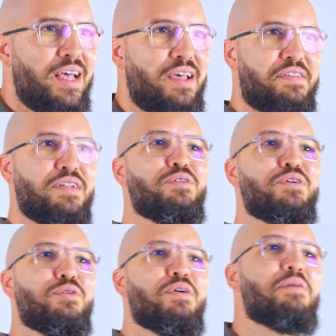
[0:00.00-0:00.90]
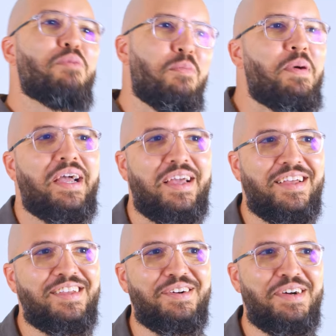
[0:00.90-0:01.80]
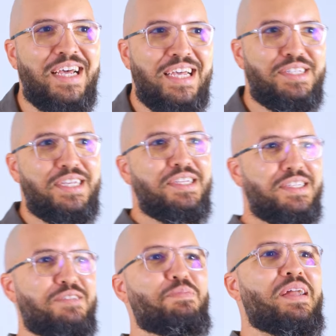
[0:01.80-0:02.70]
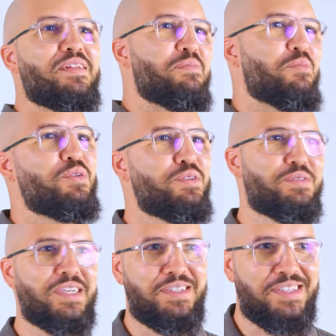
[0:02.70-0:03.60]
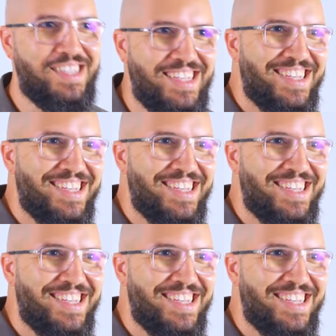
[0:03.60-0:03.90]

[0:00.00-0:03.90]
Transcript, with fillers: It's the good old humble pie, you know. It tastes better the more you taste.